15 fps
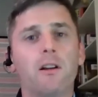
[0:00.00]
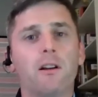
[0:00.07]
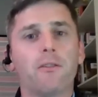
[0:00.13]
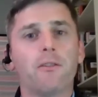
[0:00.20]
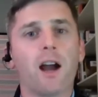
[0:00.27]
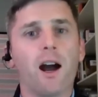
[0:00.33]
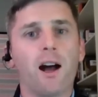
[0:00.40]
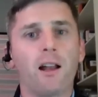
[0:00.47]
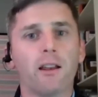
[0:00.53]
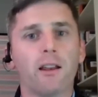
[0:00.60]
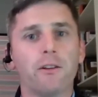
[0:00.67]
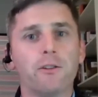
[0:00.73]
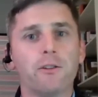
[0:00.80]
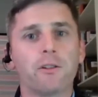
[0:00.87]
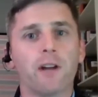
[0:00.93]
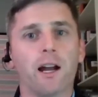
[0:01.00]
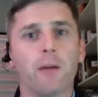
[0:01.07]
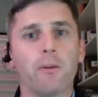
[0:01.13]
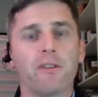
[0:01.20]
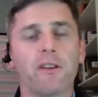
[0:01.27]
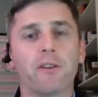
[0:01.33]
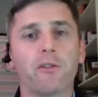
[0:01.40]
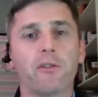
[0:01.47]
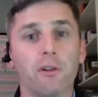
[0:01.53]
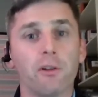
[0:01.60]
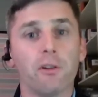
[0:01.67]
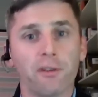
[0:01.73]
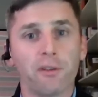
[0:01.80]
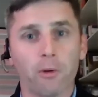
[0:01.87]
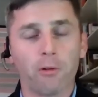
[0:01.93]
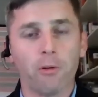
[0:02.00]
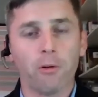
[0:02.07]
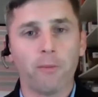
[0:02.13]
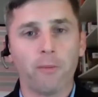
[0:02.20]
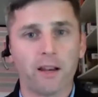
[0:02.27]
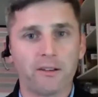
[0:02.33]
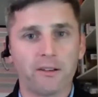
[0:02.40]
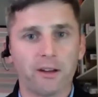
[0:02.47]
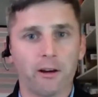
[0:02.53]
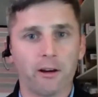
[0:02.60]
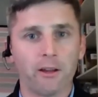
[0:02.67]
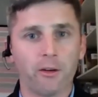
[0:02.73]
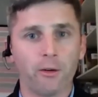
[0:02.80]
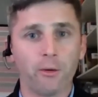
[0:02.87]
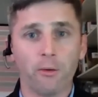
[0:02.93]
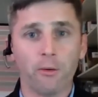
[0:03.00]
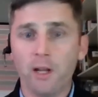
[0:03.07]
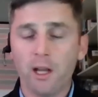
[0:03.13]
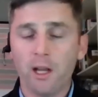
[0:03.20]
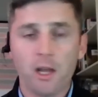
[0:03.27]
of college i was introduced to recruit military who